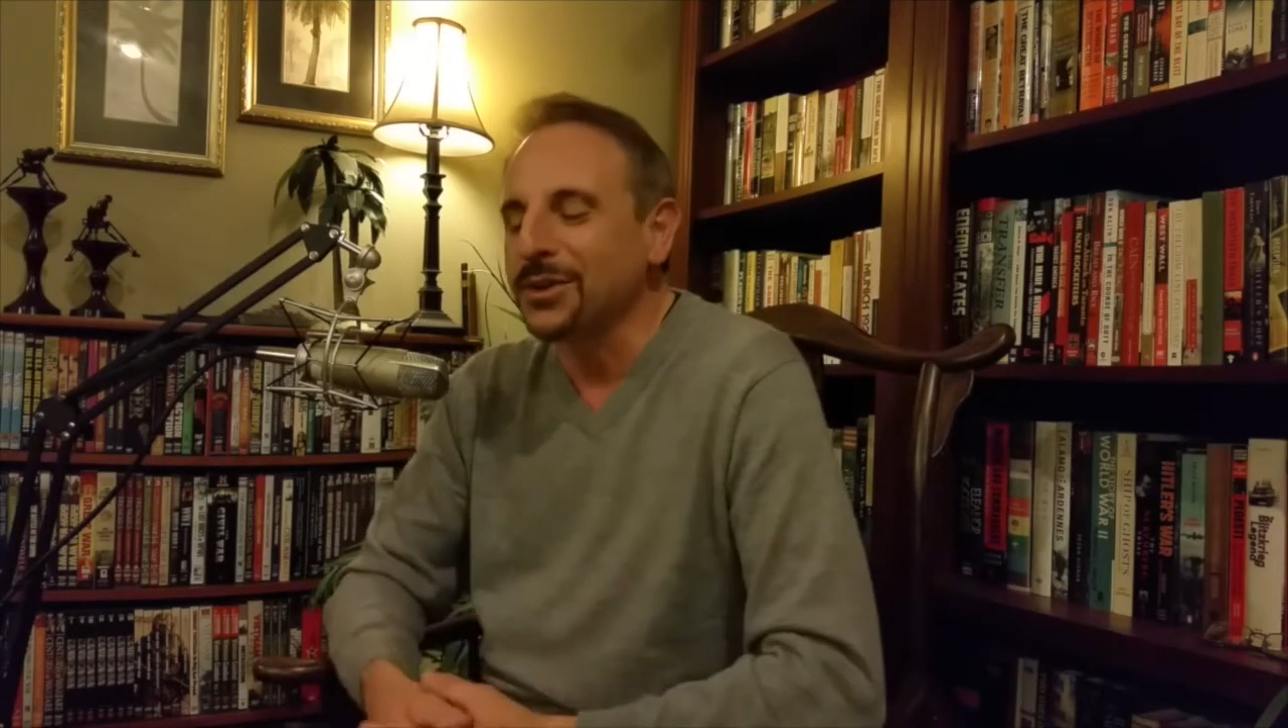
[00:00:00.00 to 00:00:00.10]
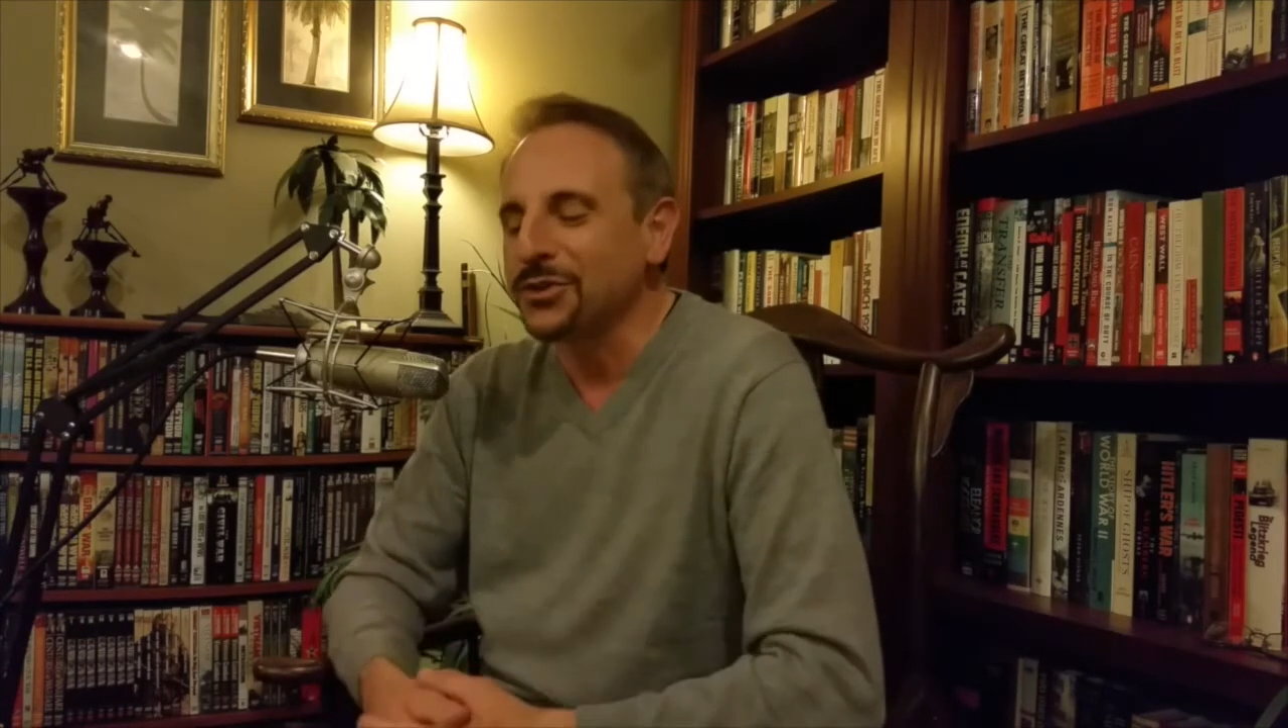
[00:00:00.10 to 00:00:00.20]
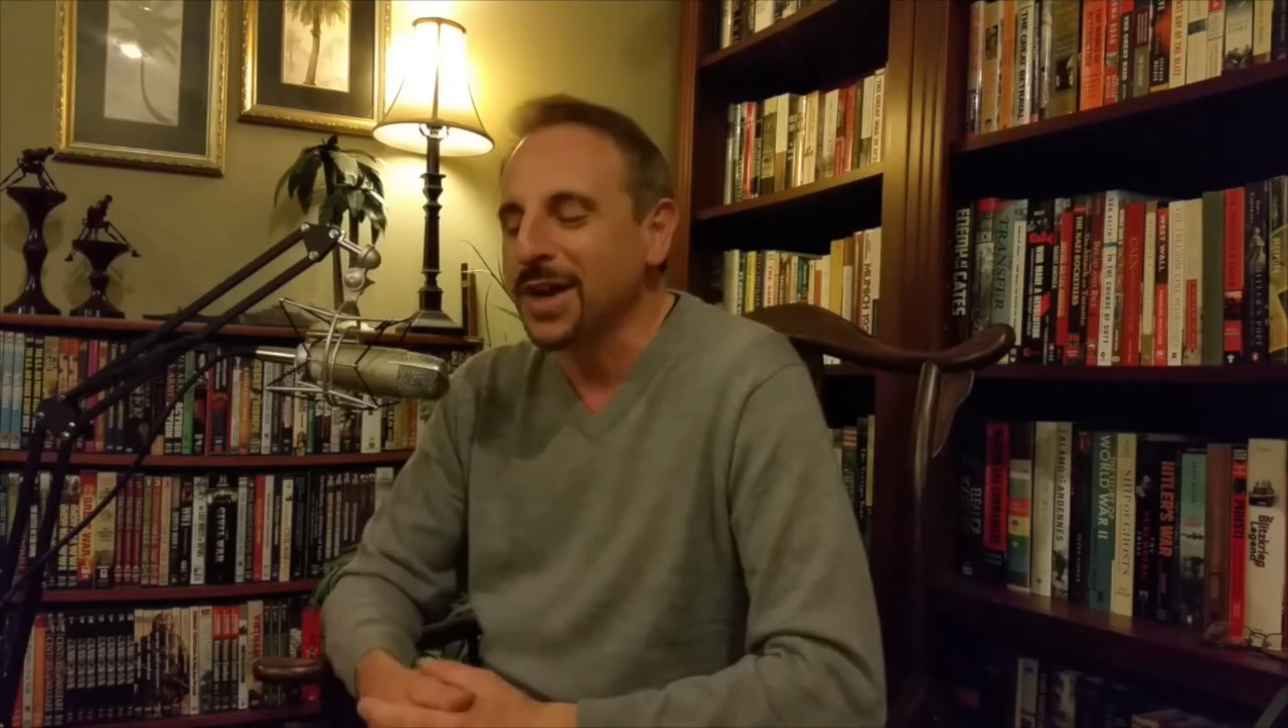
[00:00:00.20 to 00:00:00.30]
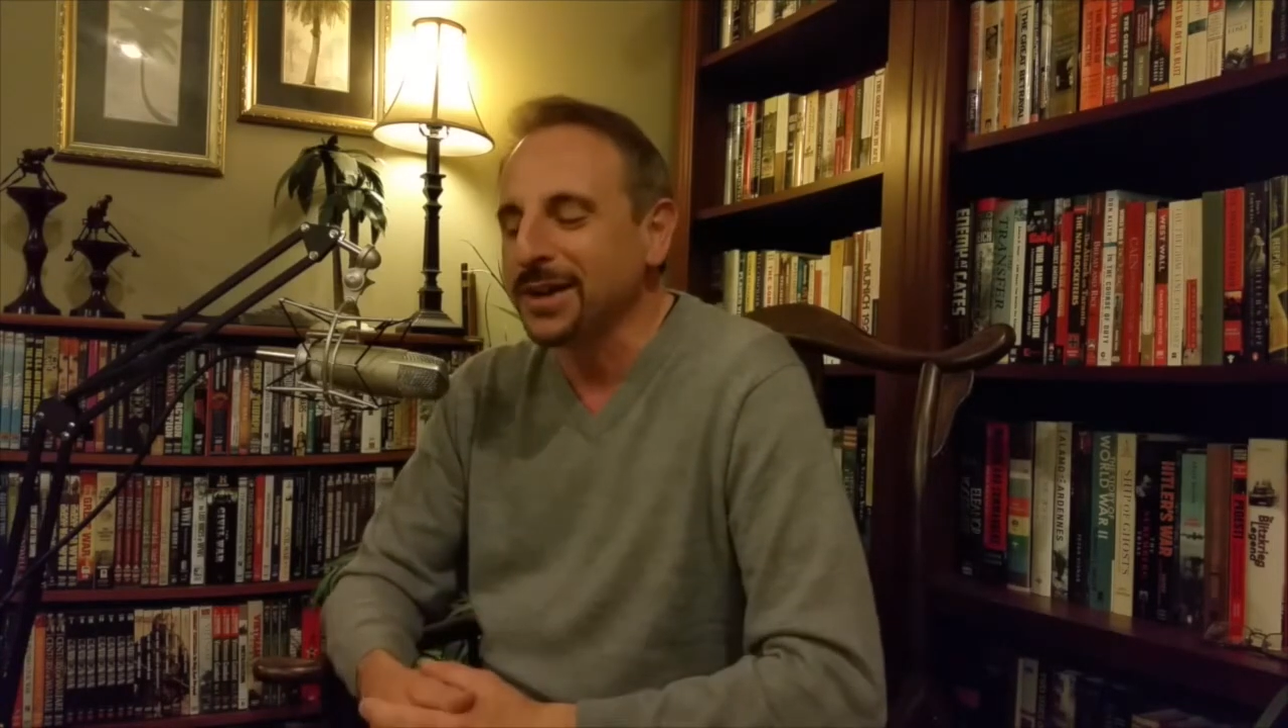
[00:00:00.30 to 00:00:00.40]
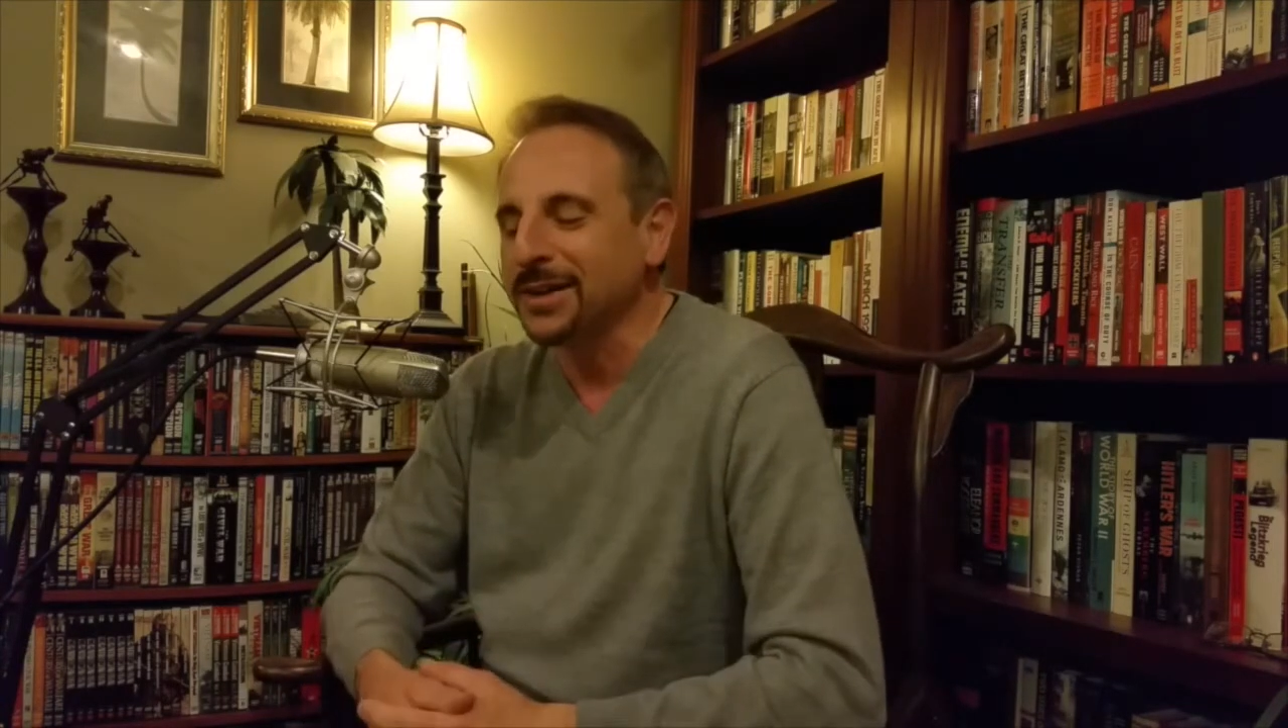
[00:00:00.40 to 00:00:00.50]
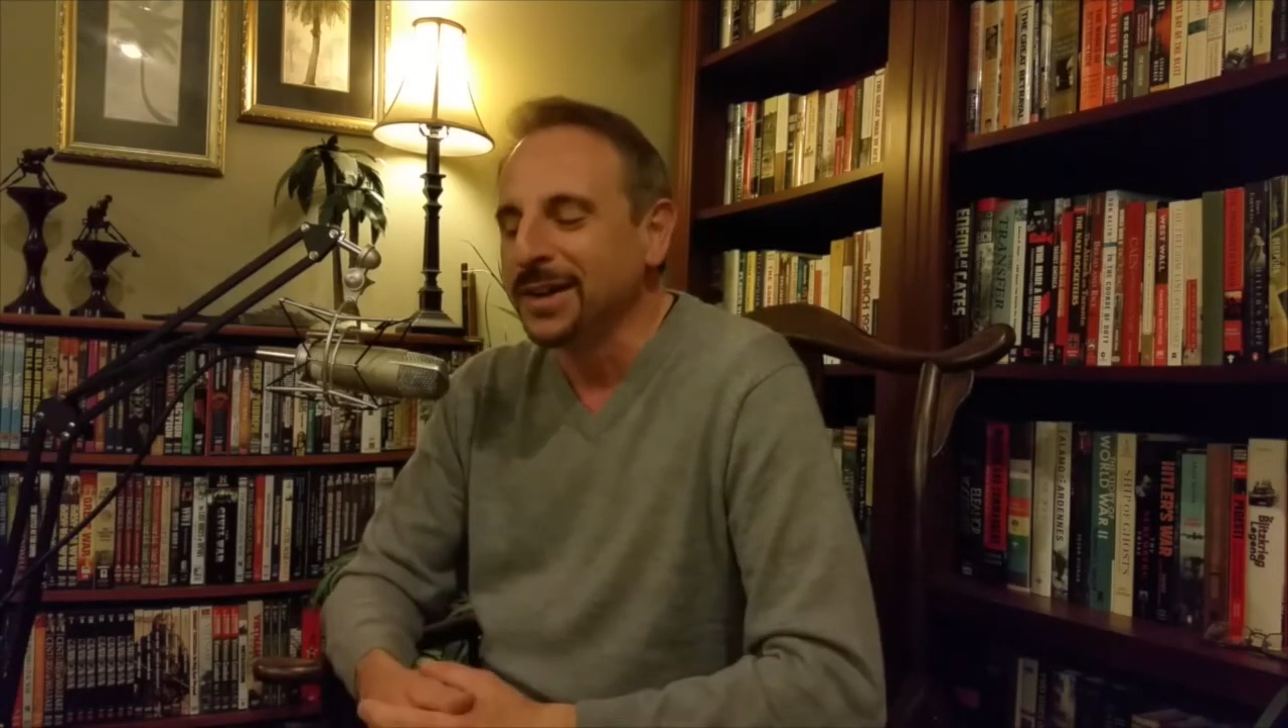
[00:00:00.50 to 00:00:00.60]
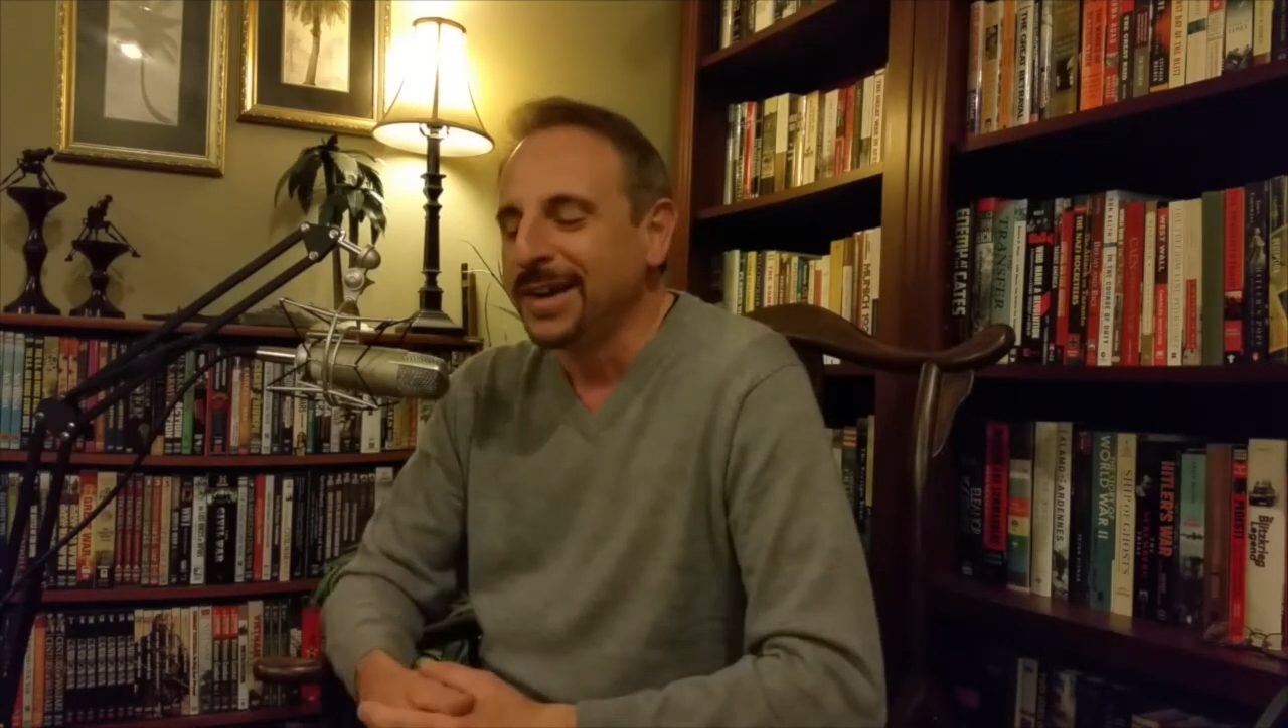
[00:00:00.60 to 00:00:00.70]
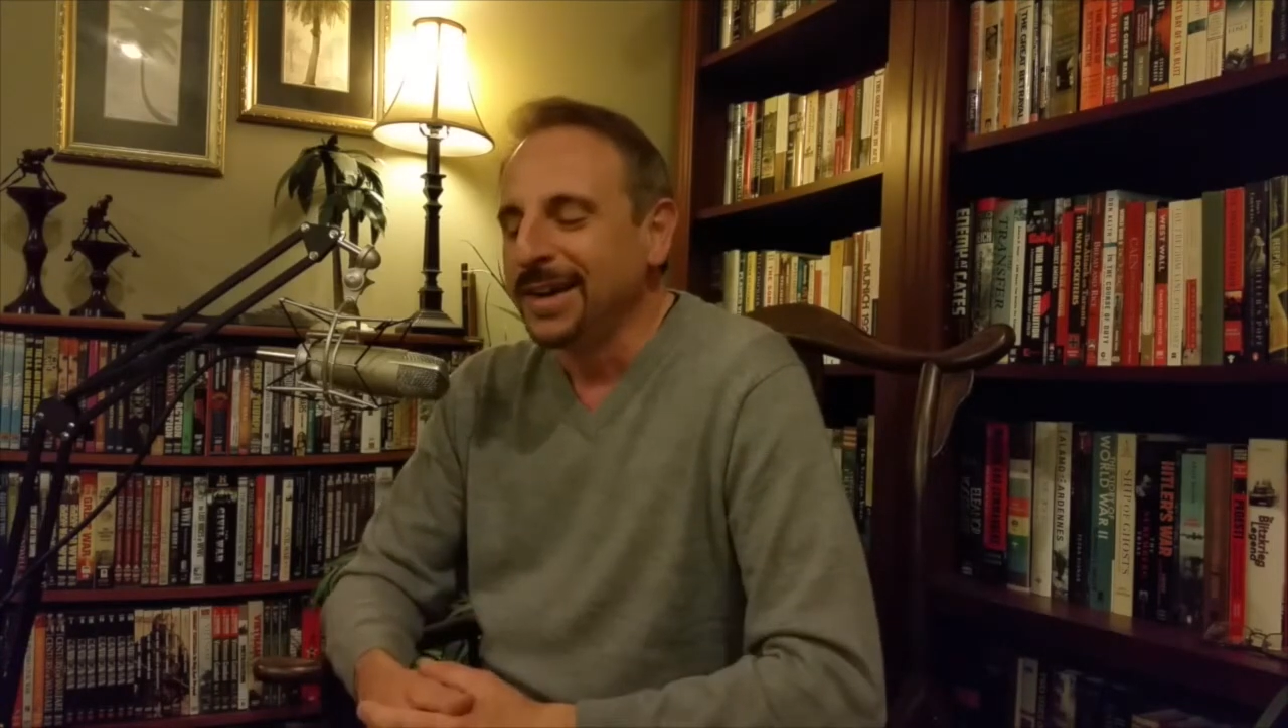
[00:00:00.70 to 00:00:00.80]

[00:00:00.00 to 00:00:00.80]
in a second.